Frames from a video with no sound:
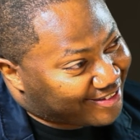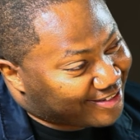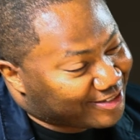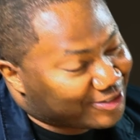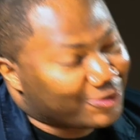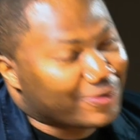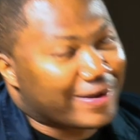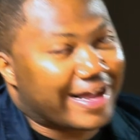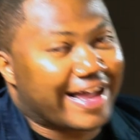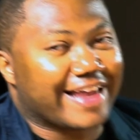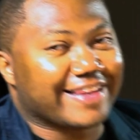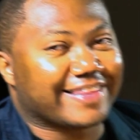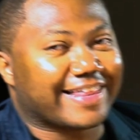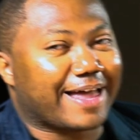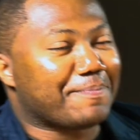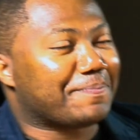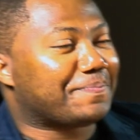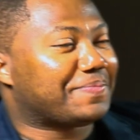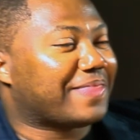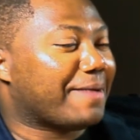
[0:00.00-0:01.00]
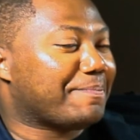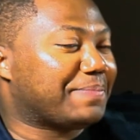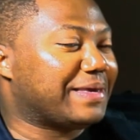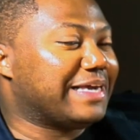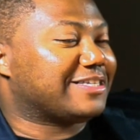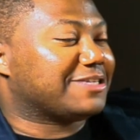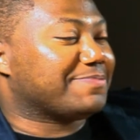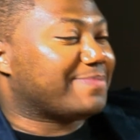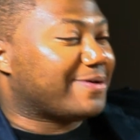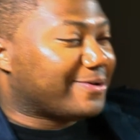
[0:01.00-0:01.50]
So that
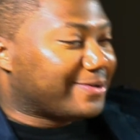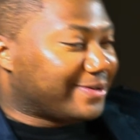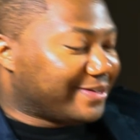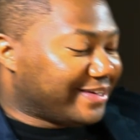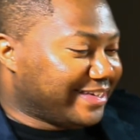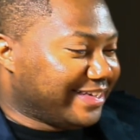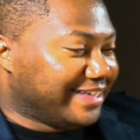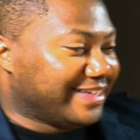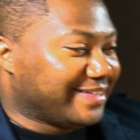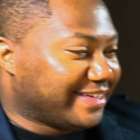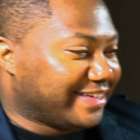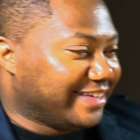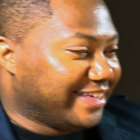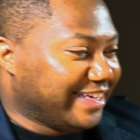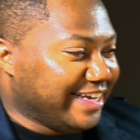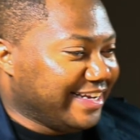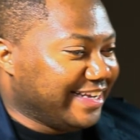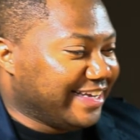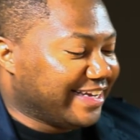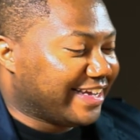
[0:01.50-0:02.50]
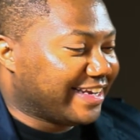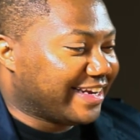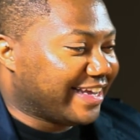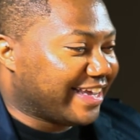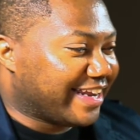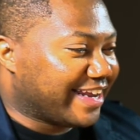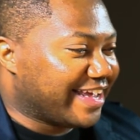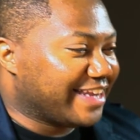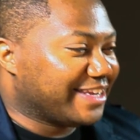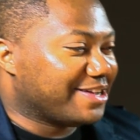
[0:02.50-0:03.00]
piece about leading,
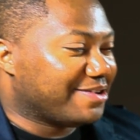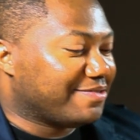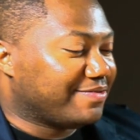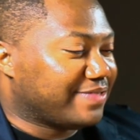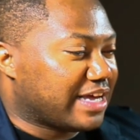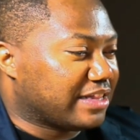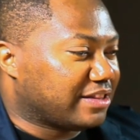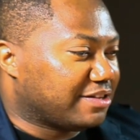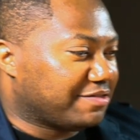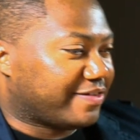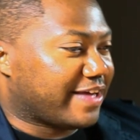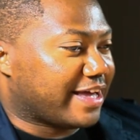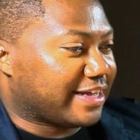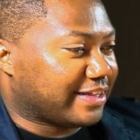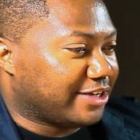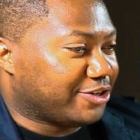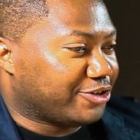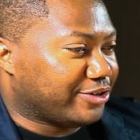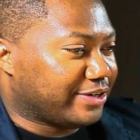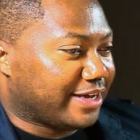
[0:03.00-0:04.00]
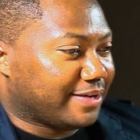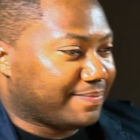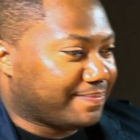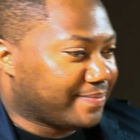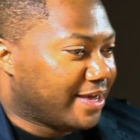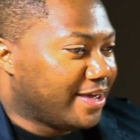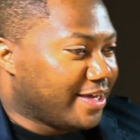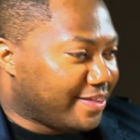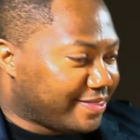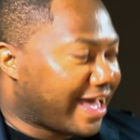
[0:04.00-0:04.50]
and I love that, the fact that you're like,
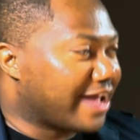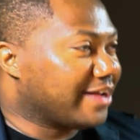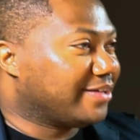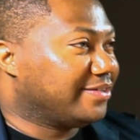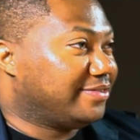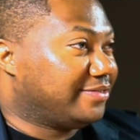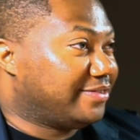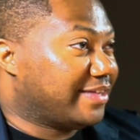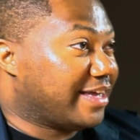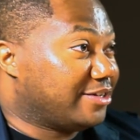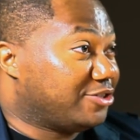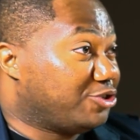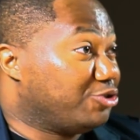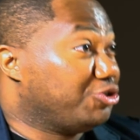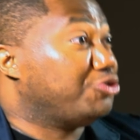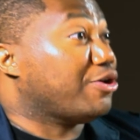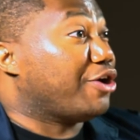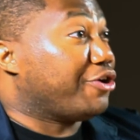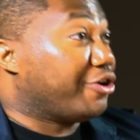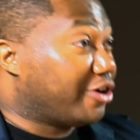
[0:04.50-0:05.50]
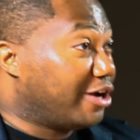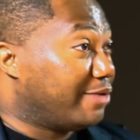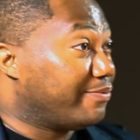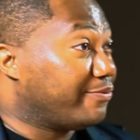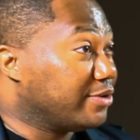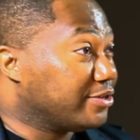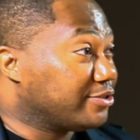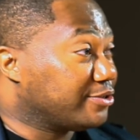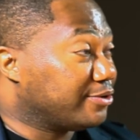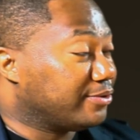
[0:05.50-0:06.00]
that took you out your
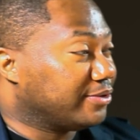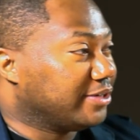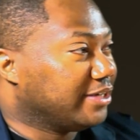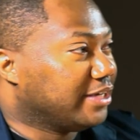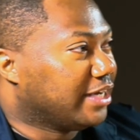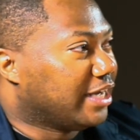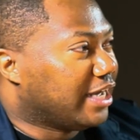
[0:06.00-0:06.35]
comfort zone.